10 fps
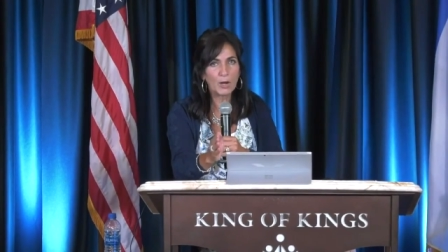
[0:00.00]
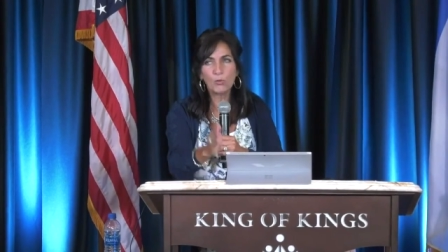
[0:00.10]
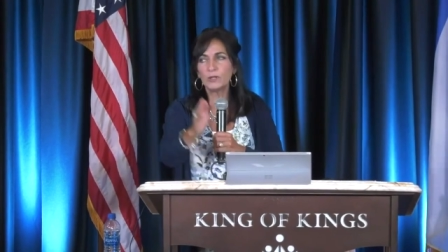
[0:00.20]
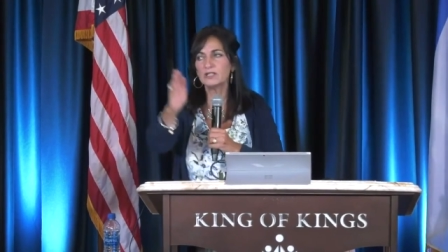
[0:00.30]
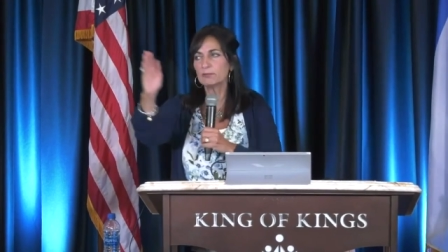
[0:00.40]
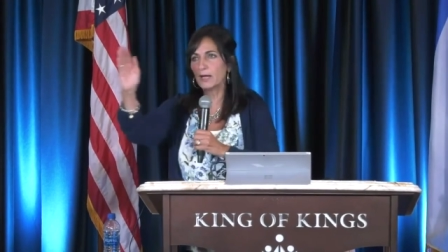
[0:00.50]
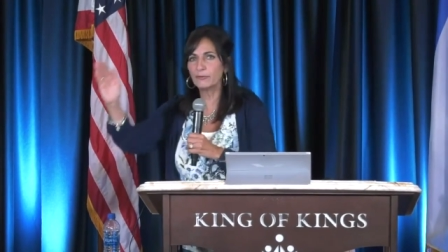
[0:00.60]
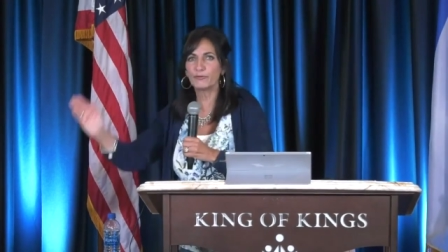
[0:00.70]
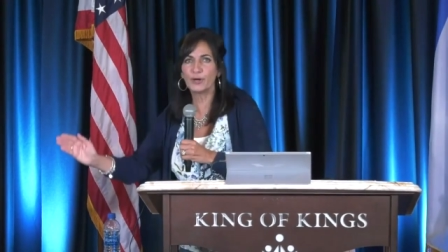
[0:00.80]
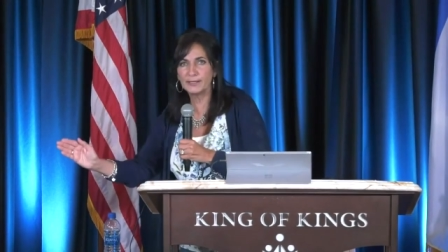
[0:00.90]
Not what
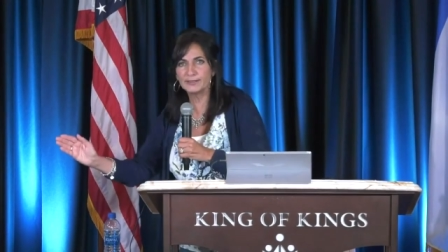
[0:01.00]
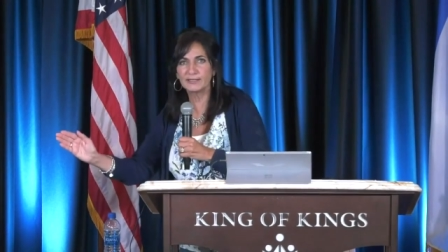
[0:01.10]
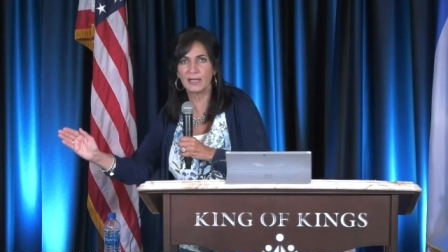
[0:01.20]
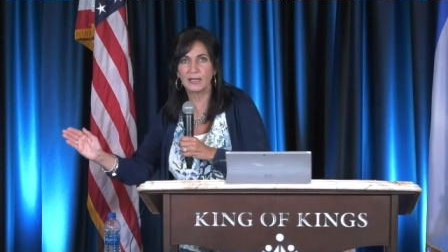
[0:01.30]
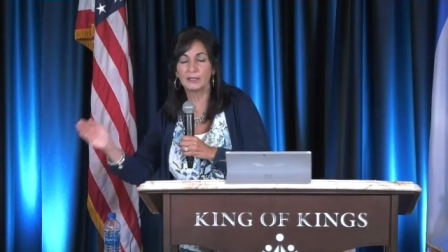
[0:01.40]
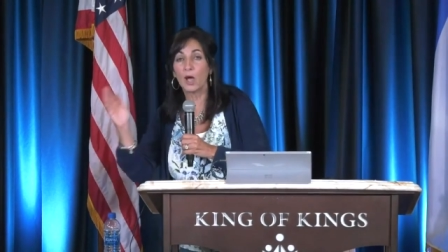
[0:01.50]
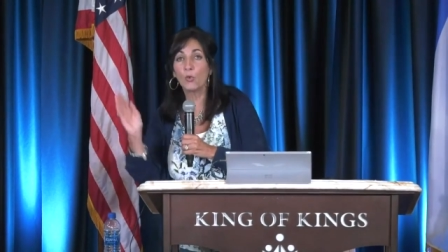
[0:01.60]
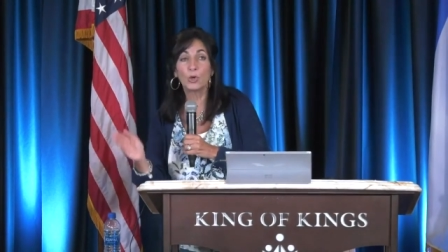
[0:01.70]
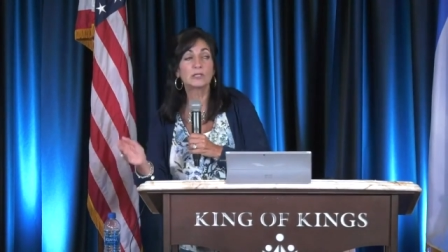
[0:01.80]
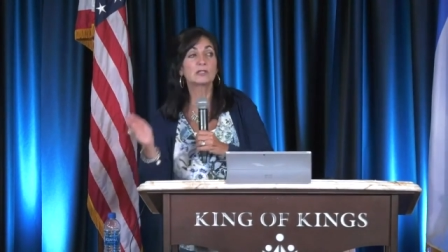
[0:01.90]
does my friend
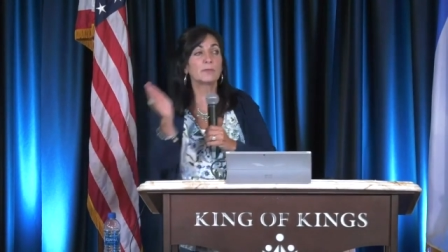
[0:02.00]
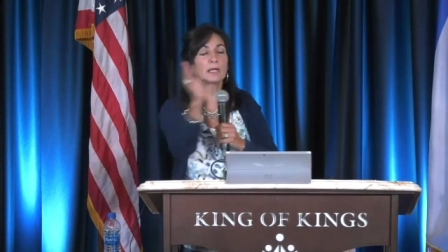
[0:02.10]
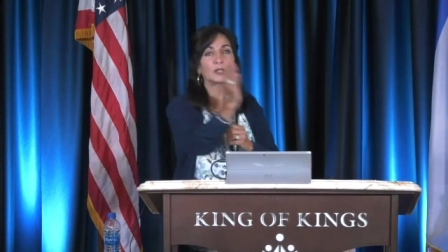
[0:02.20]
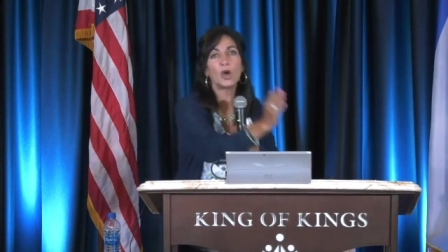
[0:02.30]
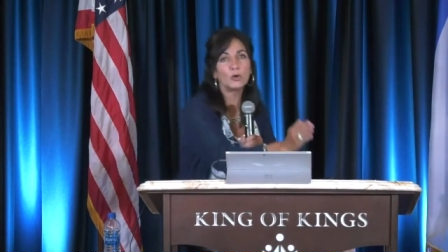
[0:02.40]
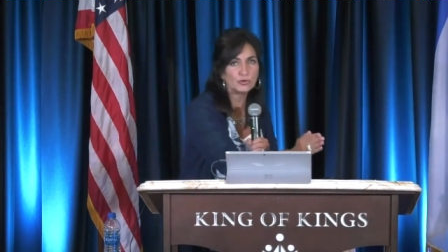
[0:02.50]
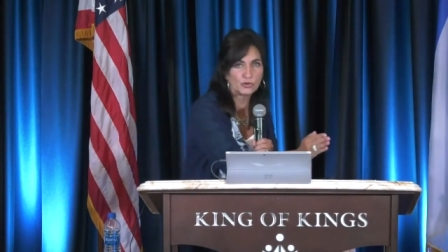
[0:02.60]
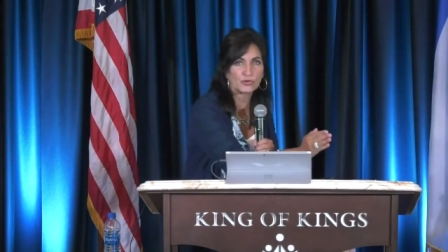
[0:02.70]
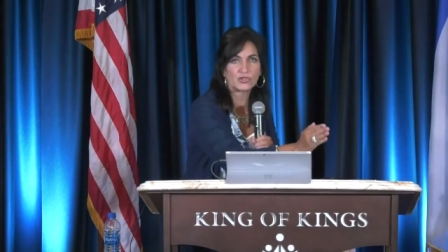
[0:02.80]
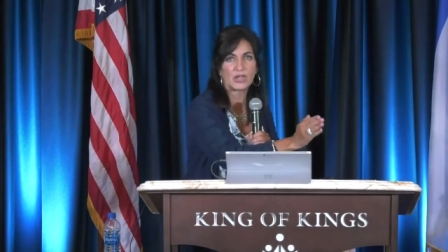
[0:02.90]
say? Not what does my
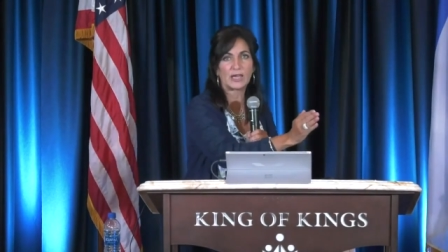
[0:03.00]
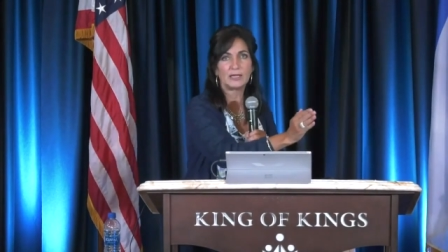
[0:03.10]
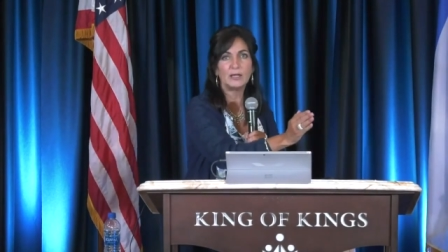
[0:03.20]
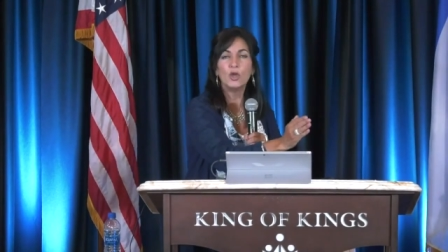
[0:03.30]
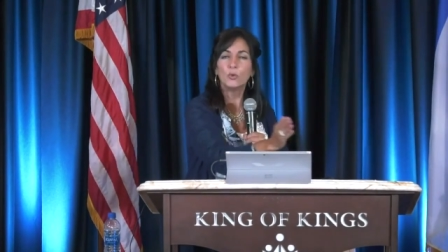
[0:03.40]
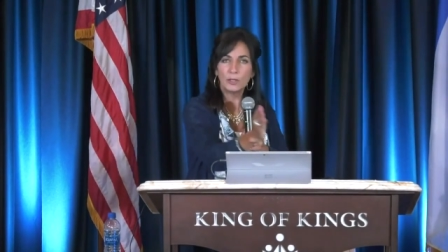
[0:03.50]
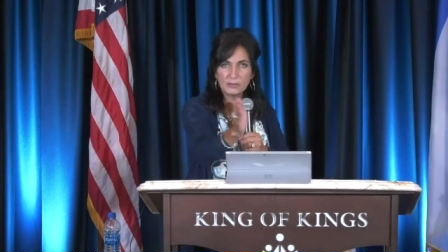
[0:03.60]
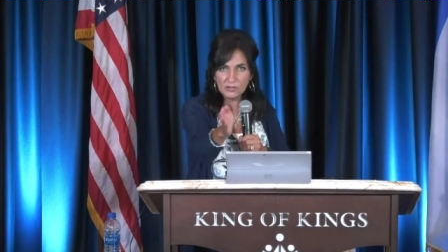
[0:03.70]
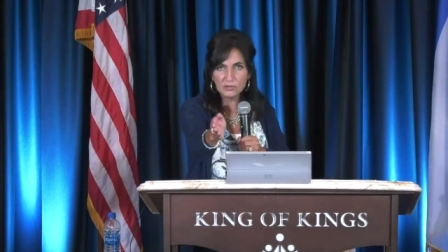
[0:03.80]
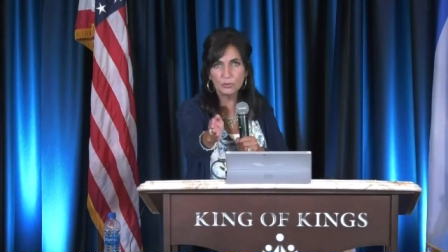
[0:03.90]
culture say?
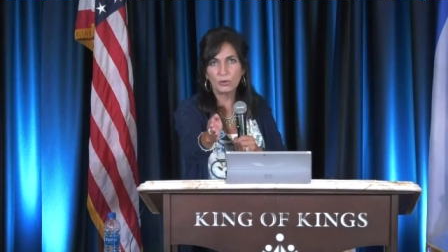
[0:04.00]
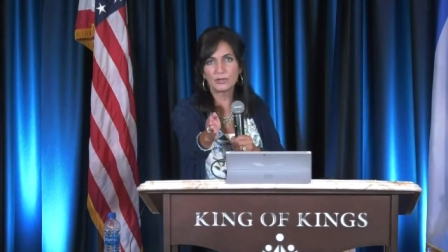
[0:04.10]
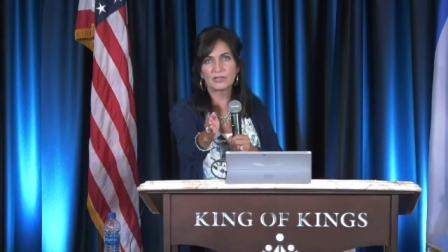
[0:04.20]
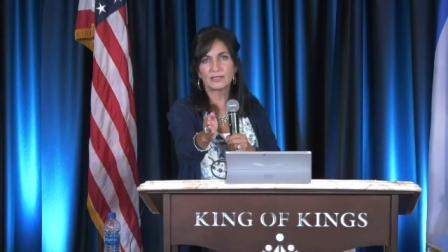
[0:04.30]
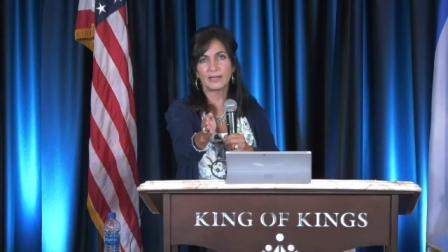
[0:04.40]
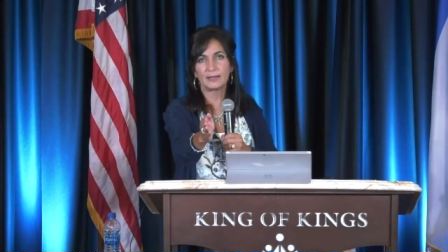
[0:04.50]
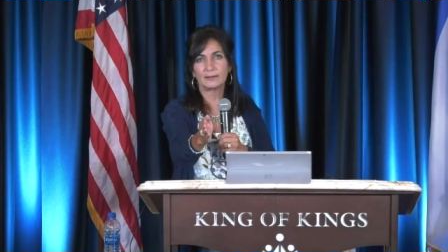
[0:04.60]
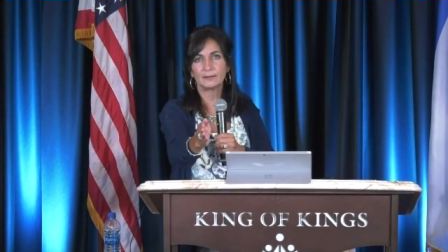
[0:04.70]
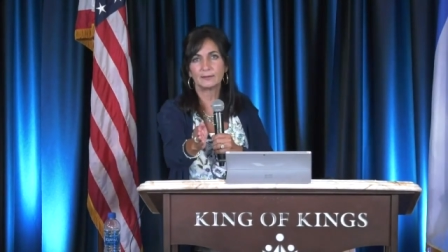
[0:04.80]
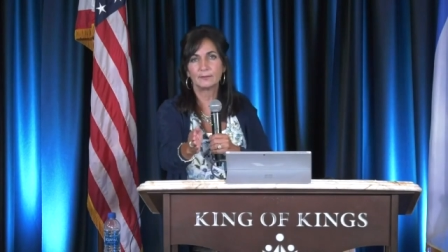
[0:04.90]
What does the Lord
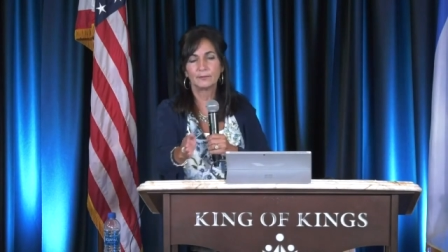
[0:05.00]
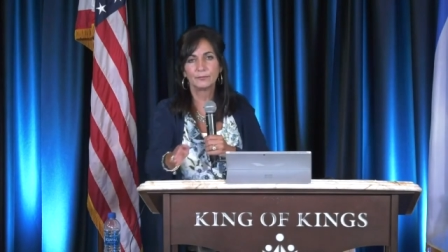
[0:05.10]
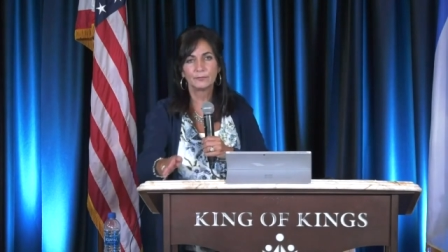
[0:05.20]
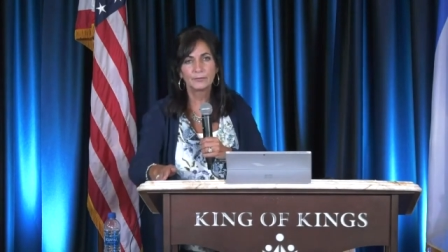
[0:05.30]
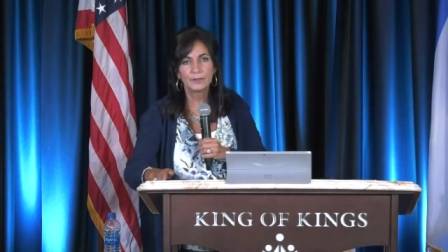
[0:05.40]
say? Amen.